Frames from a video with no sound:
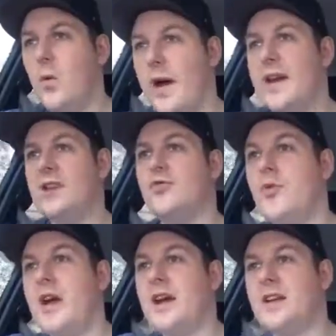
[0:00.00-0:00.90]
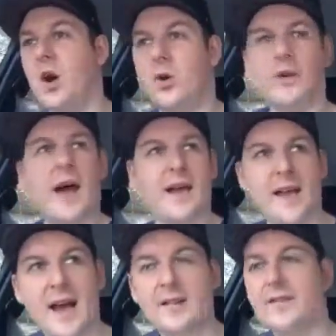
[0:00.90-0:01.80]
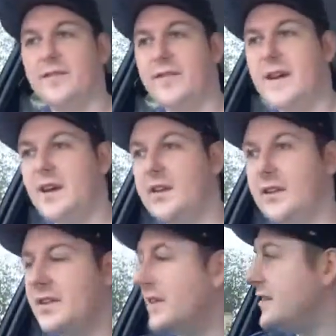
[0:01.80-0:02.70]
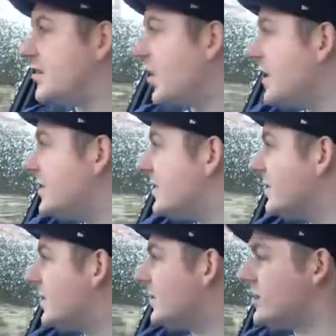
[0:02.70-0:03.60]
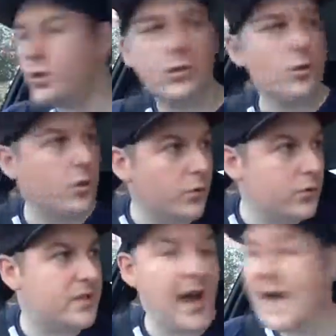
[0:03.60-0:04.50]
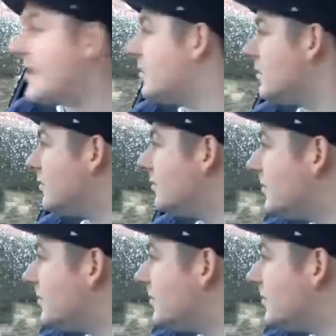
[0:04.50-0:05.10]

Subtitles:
when it gets really cold, I can feel that these joints that they do tighten up.